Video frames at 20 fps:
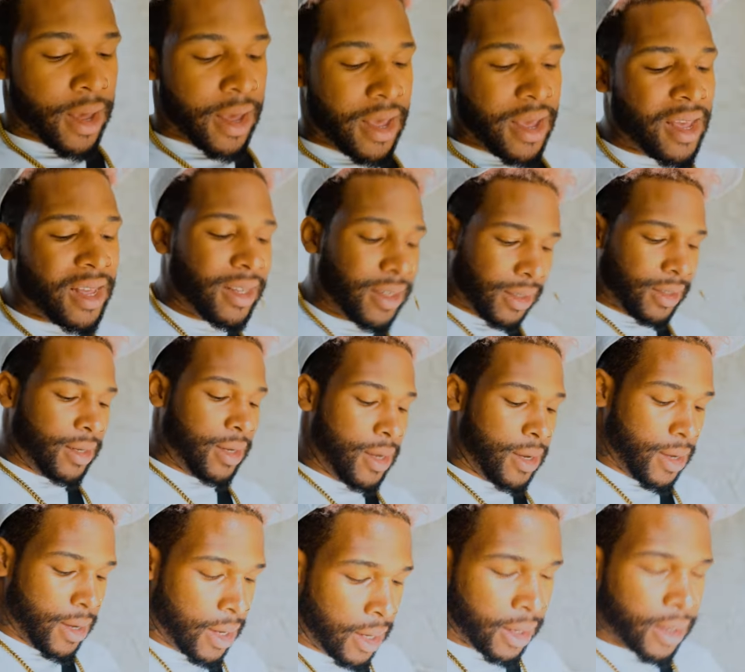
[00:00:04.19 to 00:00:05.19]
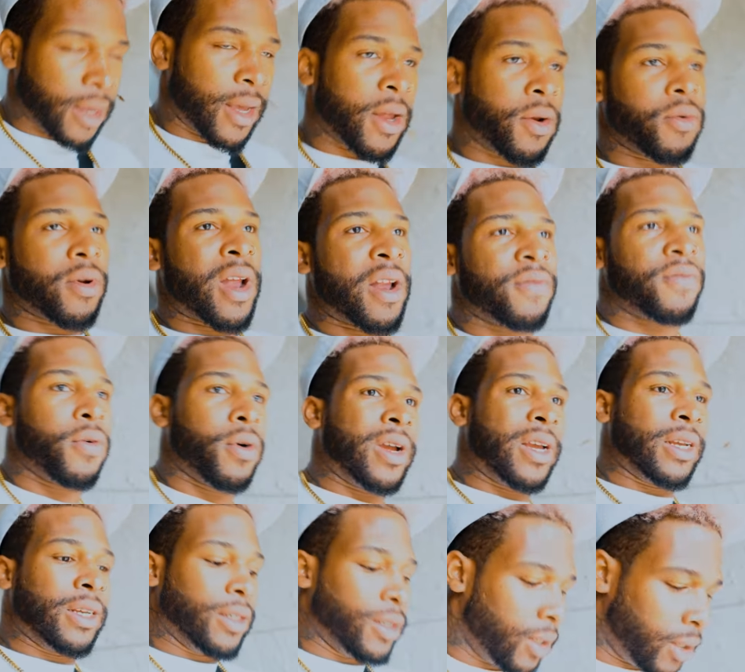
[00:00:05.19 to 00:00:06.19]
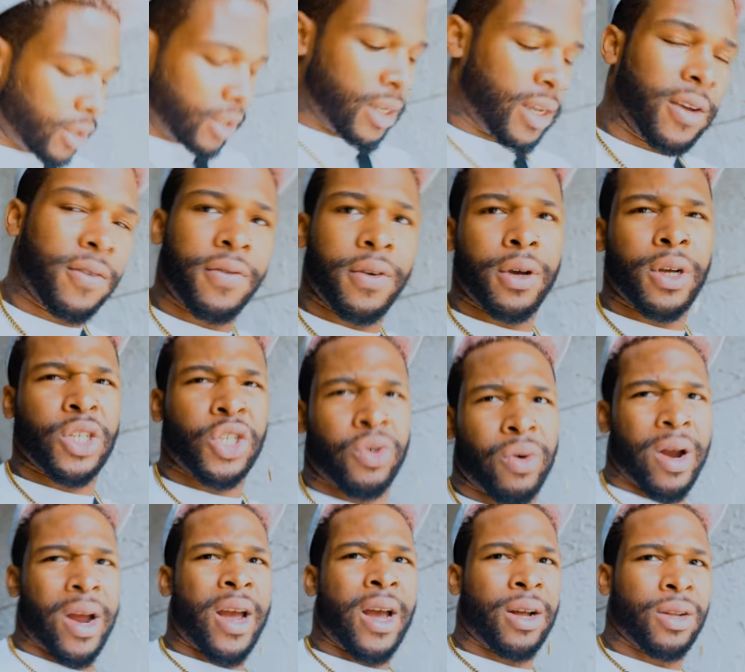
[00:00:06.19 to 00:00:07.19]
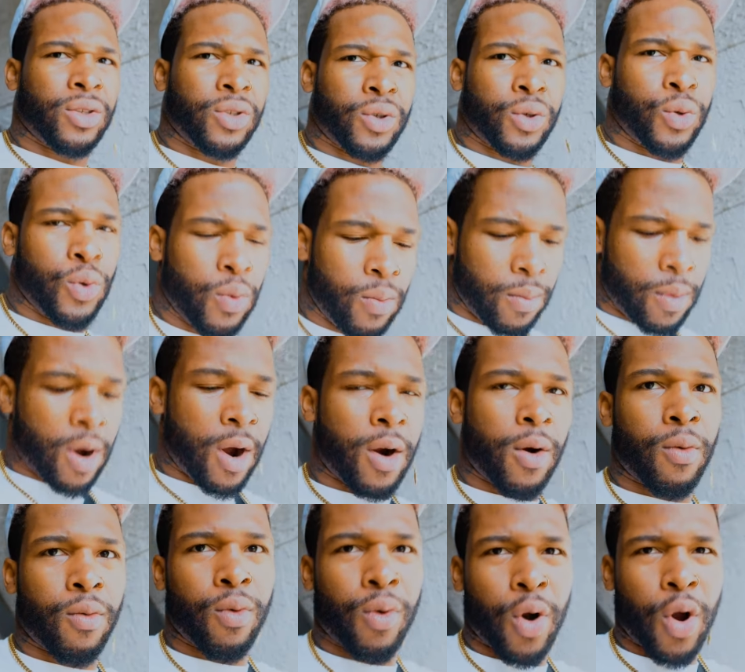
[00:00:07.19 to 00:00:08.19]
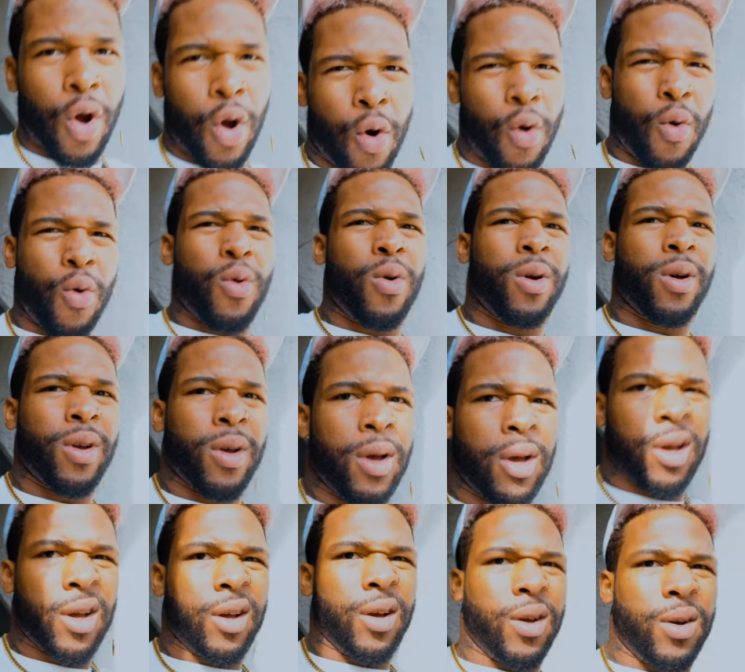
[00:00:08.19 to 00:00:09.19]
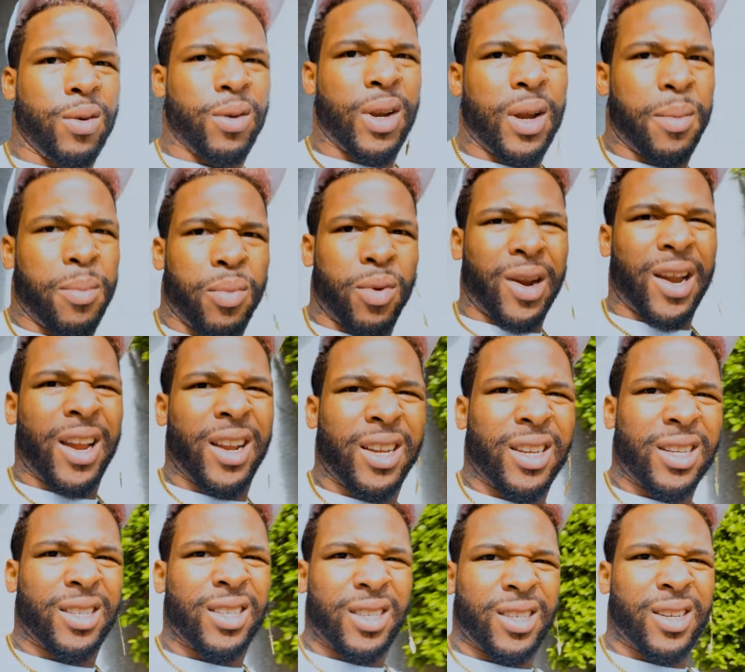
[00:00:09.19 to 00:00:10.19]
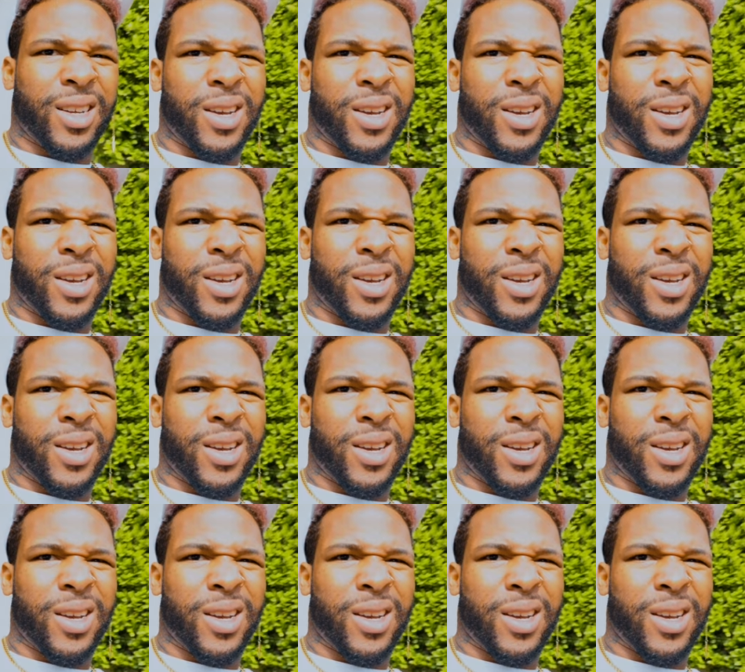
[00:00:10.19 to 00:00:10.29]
is getting ready for his CFL tryout tomorrow. Oh, that brightness.